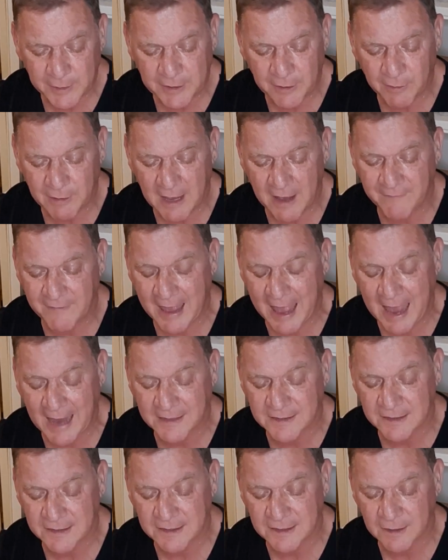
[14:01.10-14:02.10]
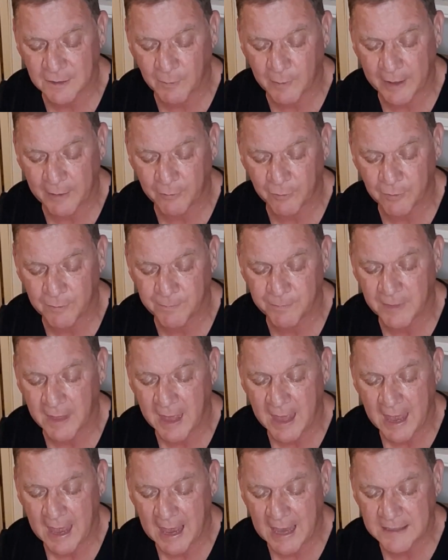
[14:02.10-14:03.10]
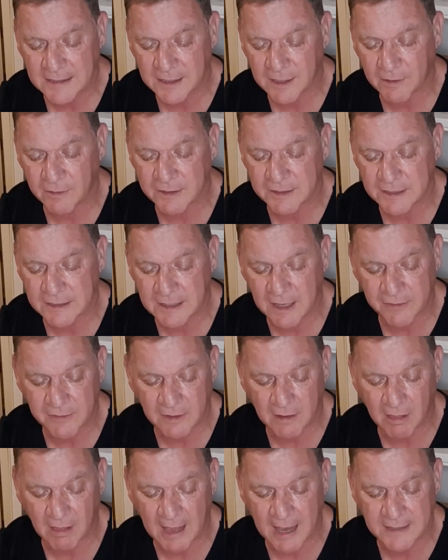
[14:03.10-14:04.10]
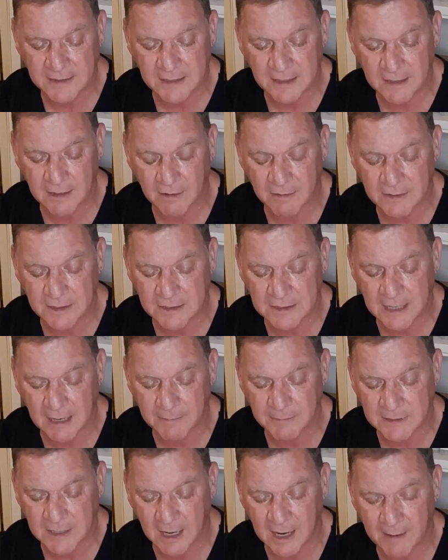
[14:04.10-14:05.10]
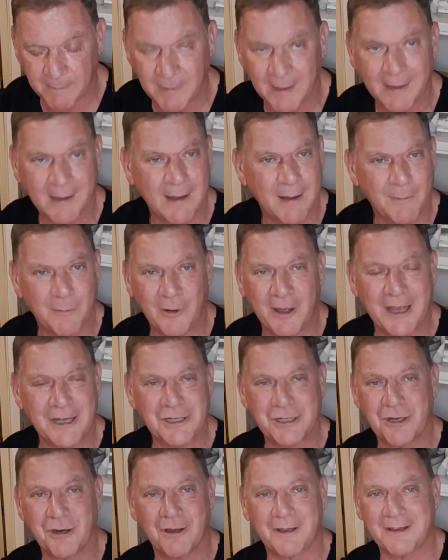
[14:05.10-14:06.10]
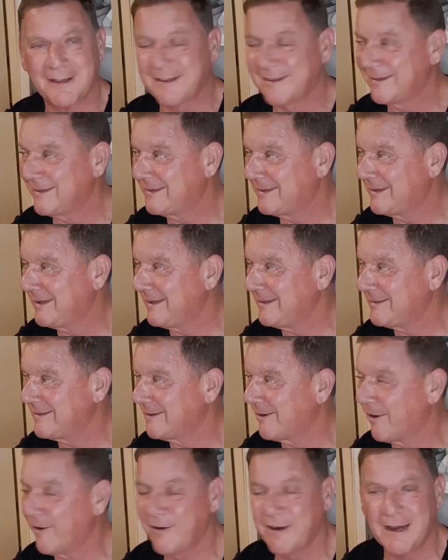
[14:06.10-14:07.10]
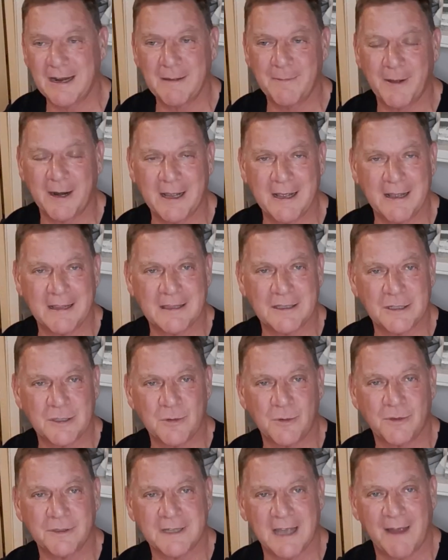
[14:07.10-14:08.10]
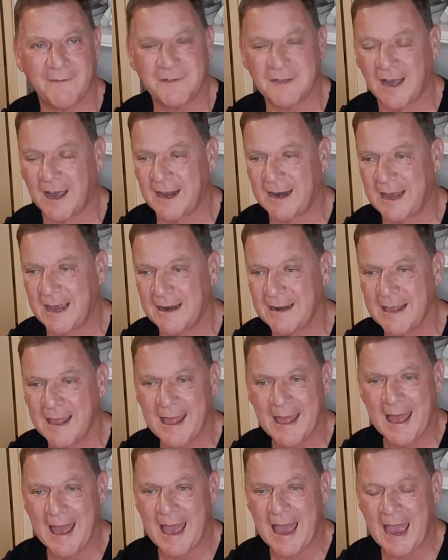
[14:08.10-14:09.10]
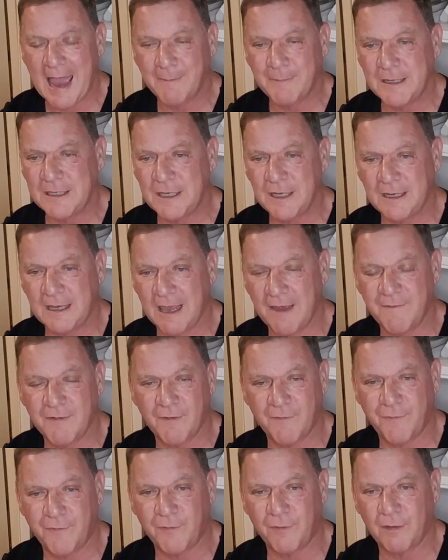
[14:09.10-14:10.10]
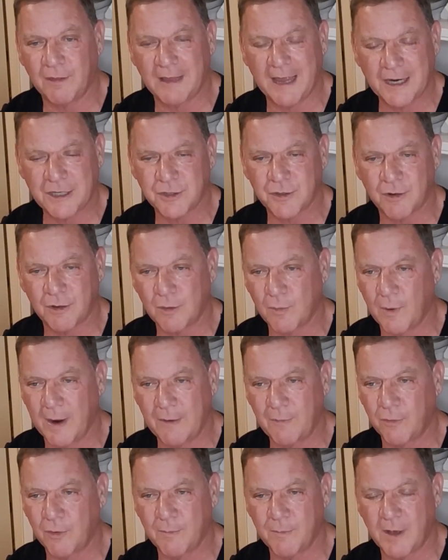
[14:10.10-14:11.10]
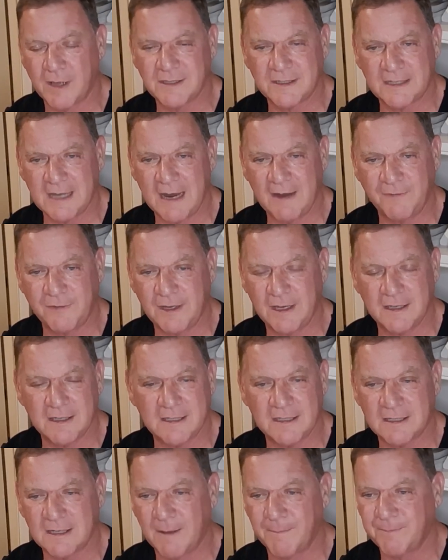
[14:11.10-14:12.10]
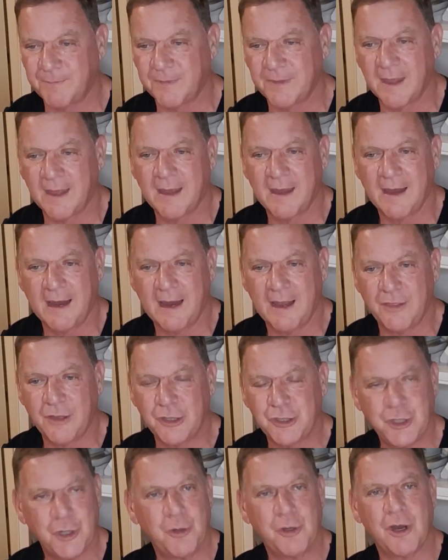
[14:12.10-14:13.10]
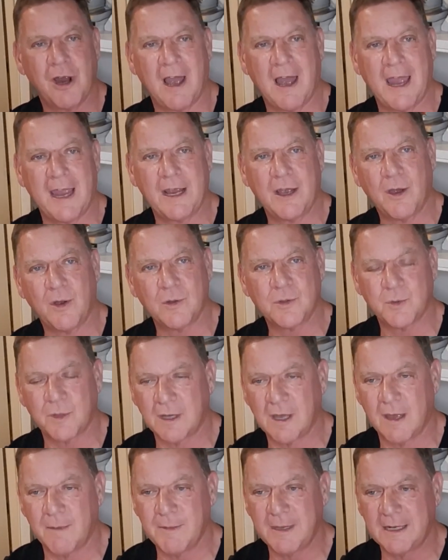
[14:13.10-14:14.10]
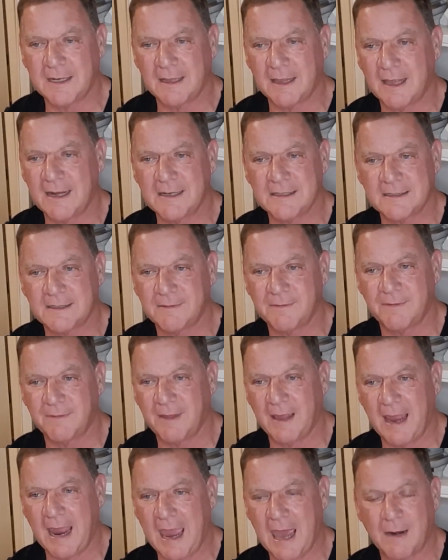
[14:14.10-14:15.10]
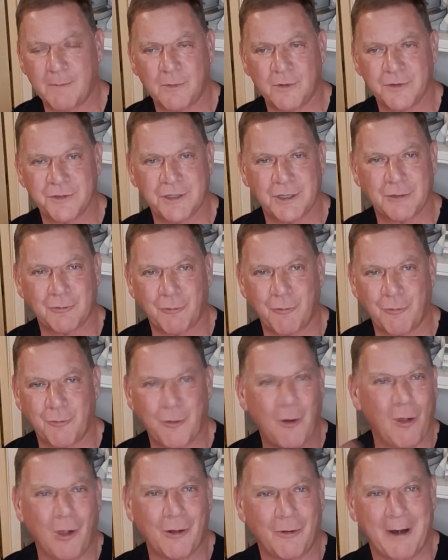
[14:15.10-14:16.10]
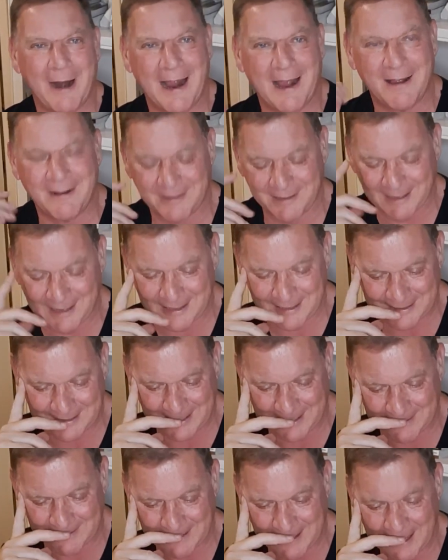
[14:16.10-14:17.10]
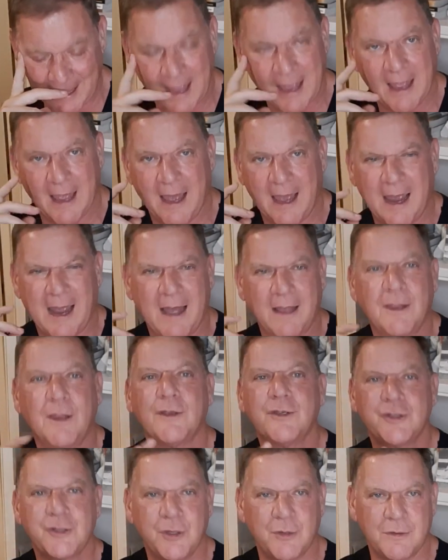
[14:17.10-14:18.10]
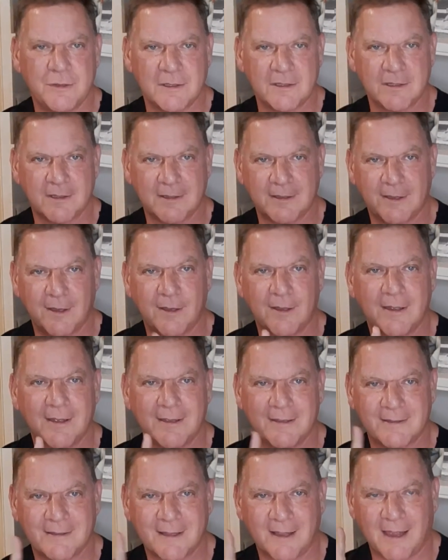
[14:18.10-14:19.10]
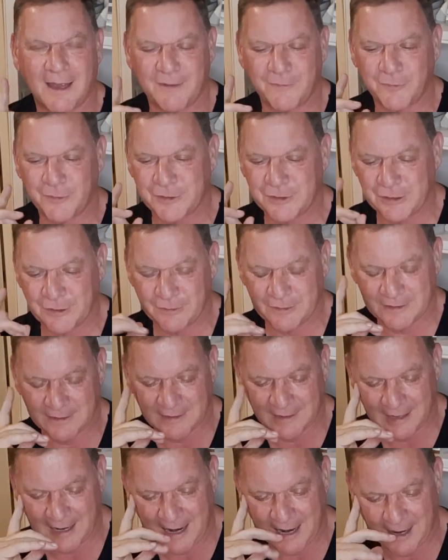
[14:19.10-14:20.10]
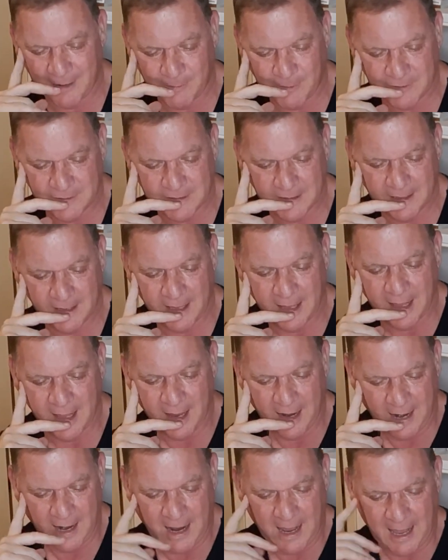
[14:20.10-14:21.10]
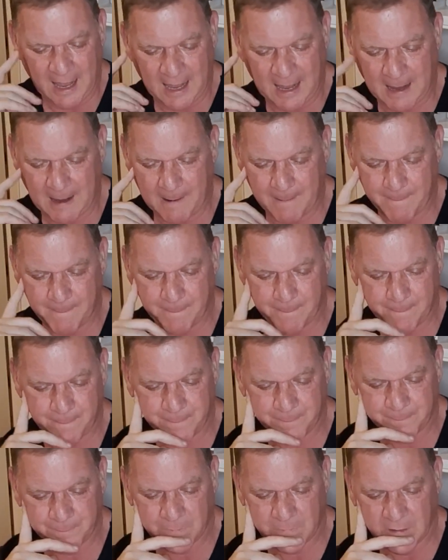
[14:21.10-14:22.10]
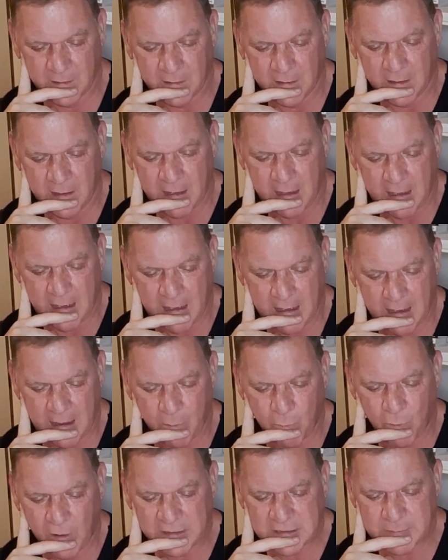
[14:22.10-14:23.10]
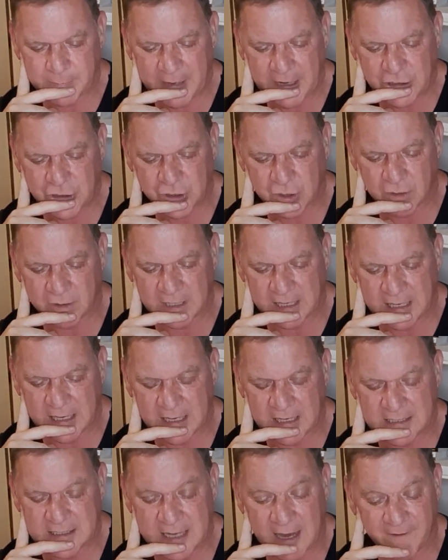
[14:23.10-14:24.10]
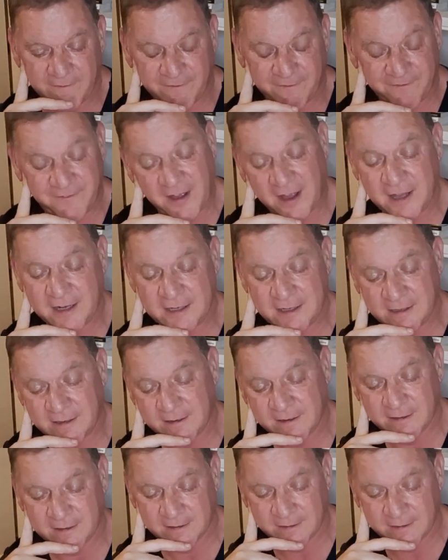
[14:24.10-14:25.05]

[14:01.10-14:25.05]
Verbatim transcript: we don't have access to the weight room as there is another class in there at the same time. Well, that sure didn't hurt anybody at the schools I've taught at. I'd be giving a full lecture in the weight room on safety and some, and the junior high coach would come in and let his animals just roll around. Yes, yes. And the students, the, his delightful students. Animals. Um, I want to make sure the kids have fun.